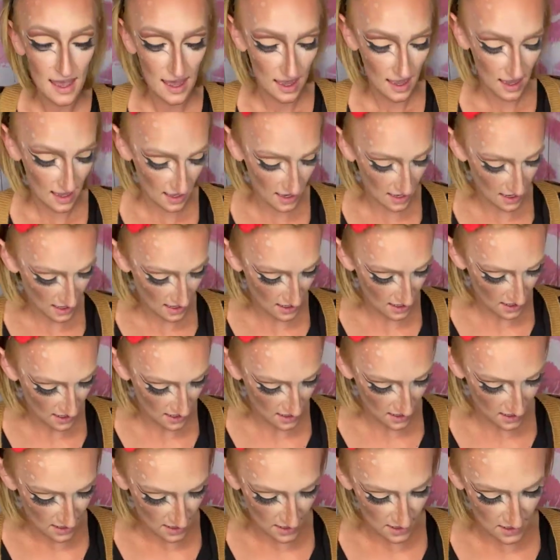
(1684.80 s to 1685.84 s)

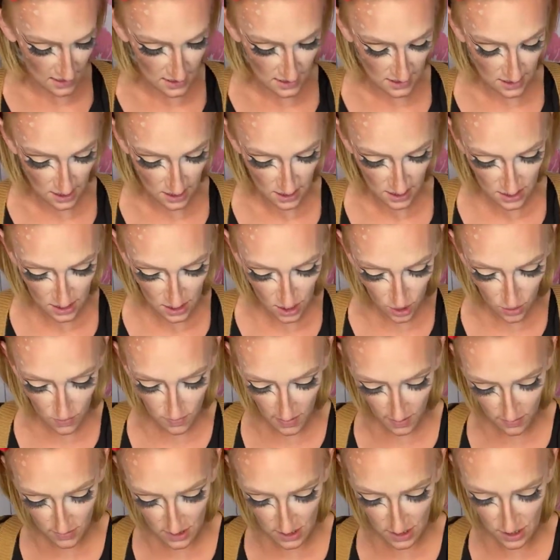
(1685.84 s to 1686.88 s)
And nope, I'm
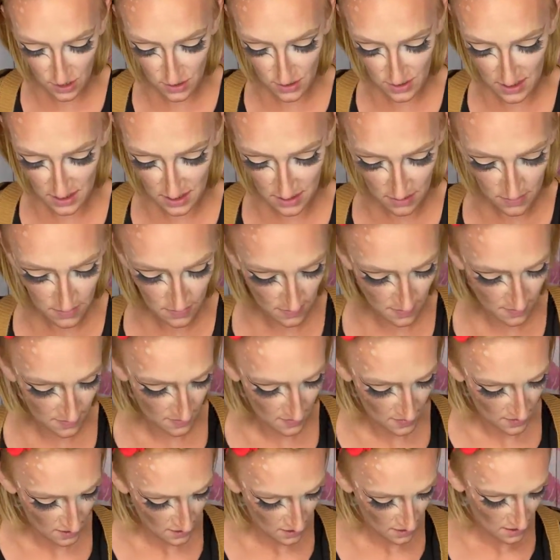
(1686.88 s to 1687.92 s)
gonna use
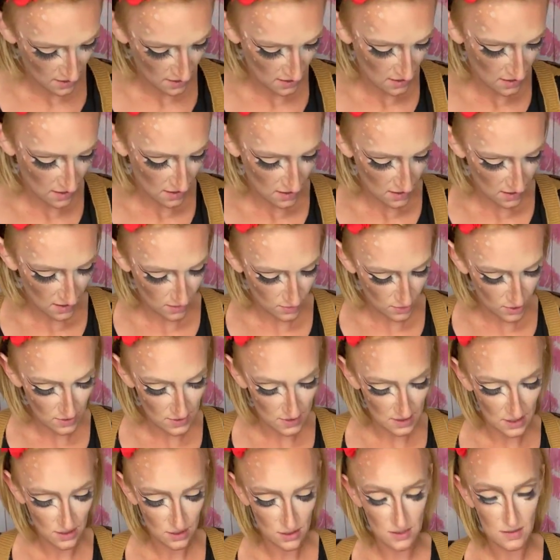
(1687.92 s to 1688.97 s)
the
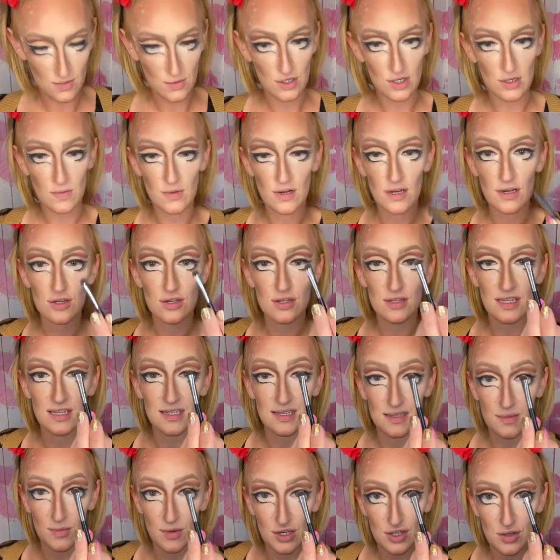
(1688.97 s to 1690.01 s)
other smudger brush, this
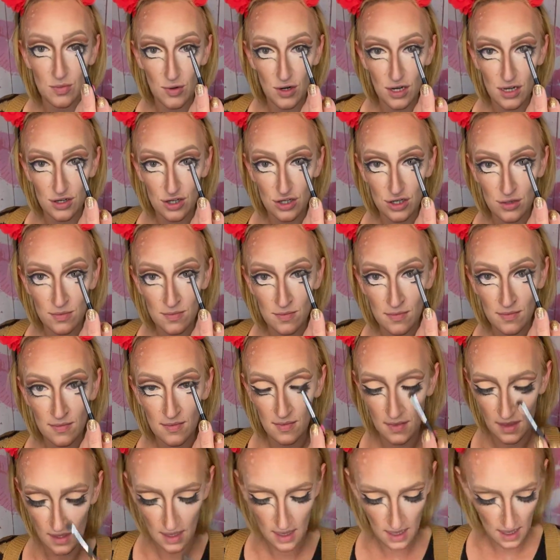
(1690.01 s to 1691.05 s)
smudger brush.
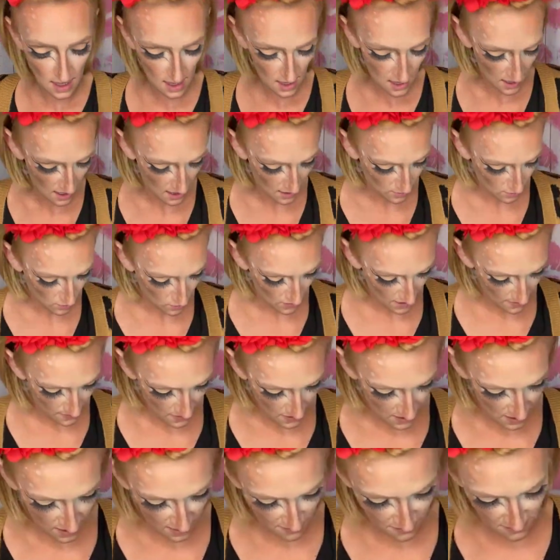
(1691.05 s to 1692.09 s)
And I'm gonna wipe it
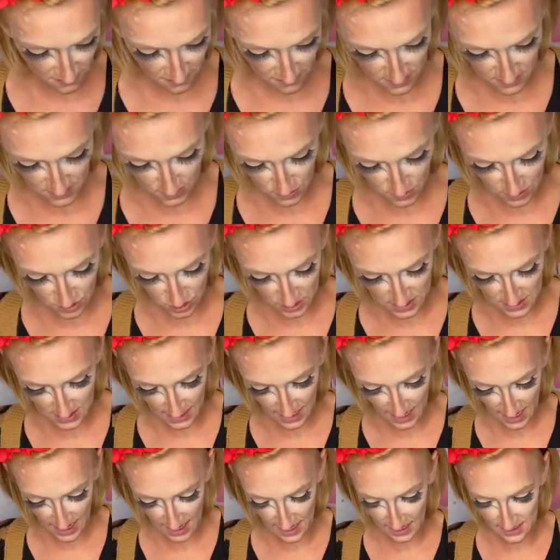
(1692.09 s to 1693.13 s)
off so it just
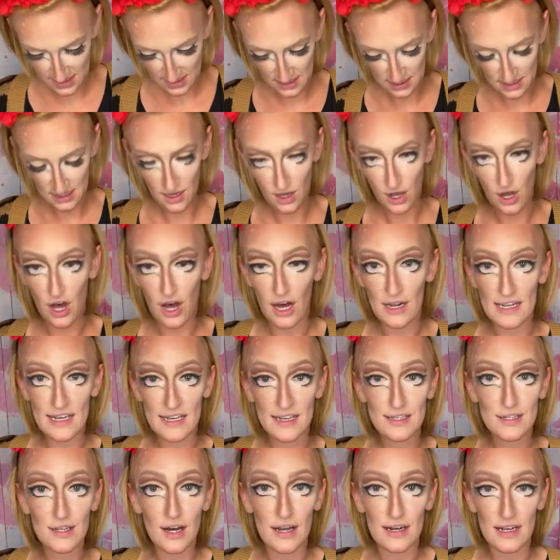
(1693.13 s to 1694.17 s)
has
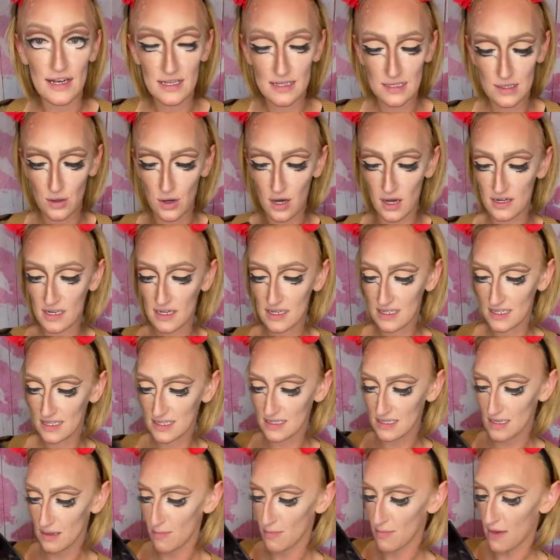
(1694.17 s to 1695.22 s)
onyx on it. So onyx is
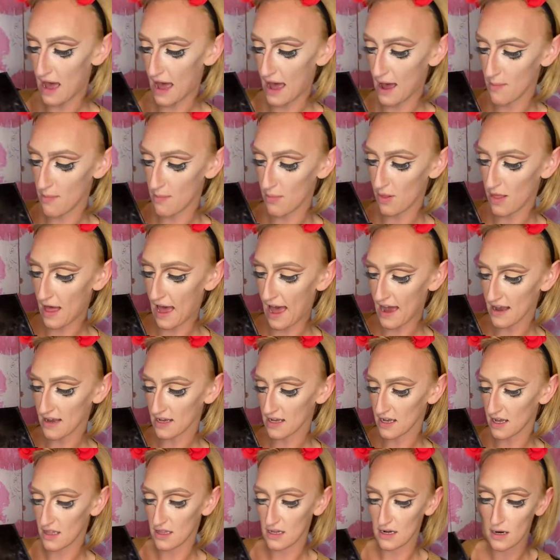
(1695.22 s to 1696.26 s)
the matte black
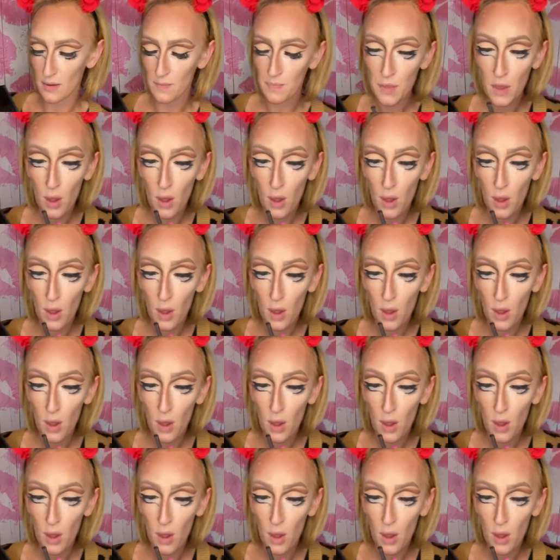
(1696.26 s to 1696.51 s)
color.